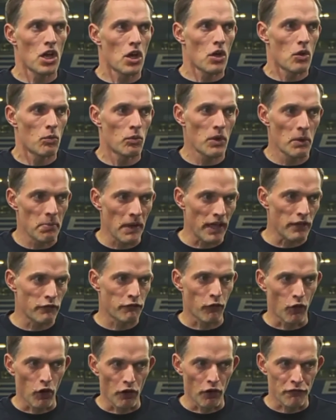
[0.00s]
we played
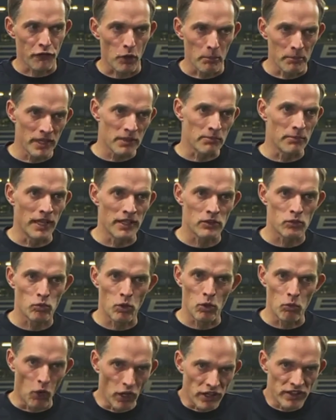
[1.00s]
full of commitment.
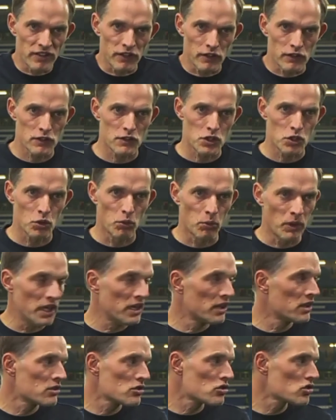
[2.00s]
We wanted to
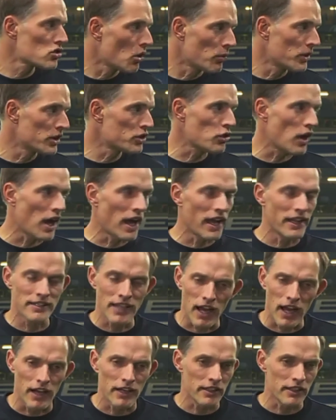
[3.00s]
win, so we tried
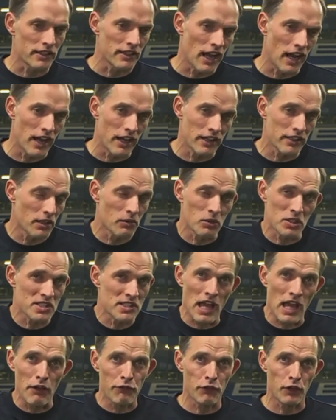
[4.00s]
hard and harder. It was
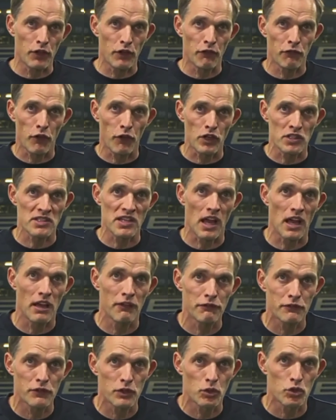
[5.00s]
tough in the first
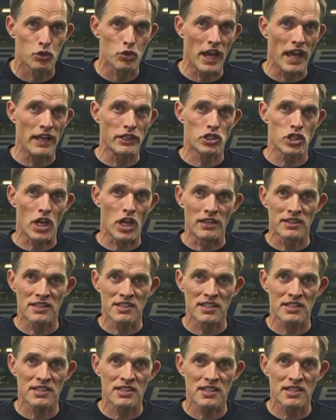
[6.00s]
half to create
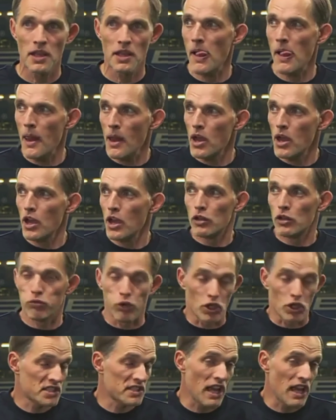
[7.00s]
chances. It
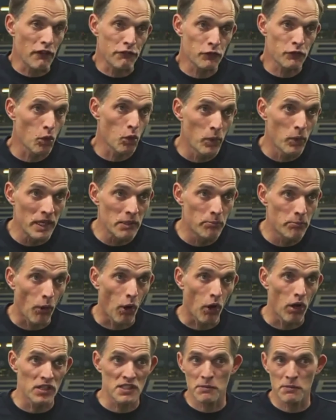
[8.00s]
was tough to win
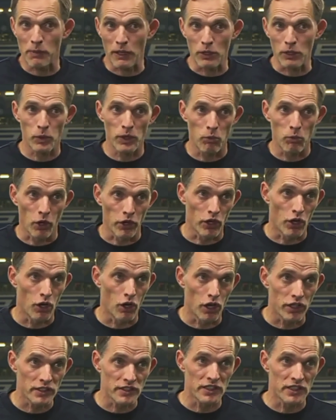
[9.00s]
balls, but we won a
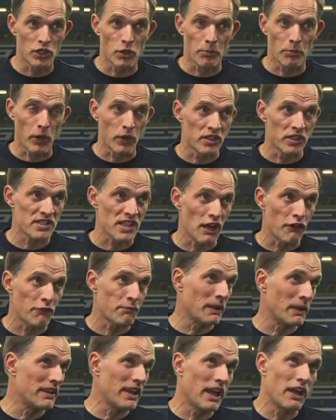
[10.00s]
lot in the opponent's half.
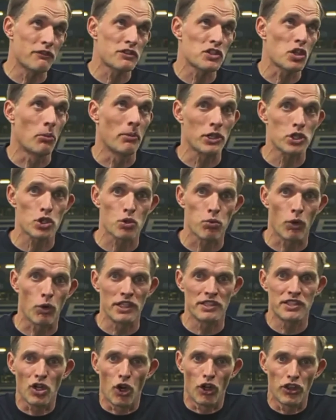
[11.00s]
But they have so much
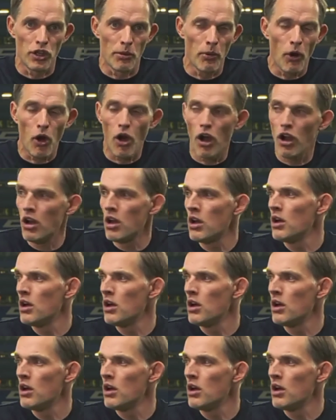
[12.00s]
quality on the ball